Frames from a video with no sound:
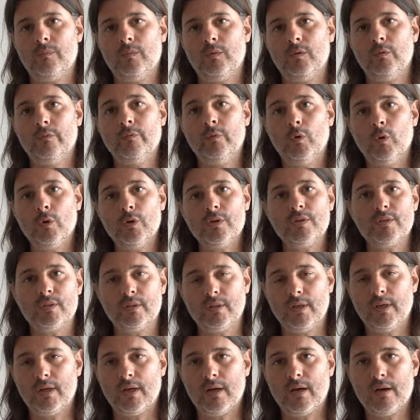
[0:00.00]
the voice that
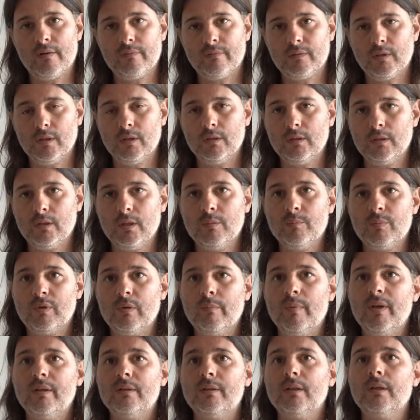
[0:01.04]
they have in
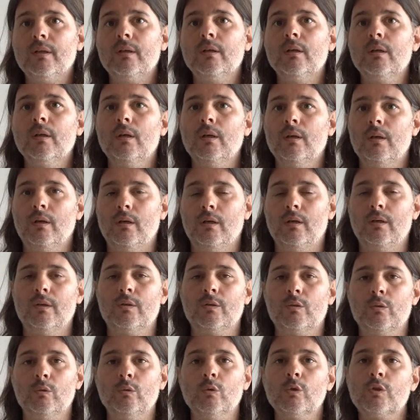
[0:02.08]
implementing
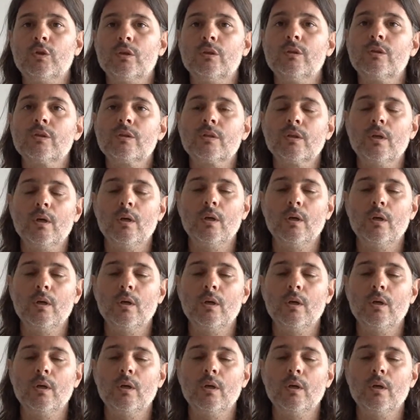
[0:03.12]
solutions.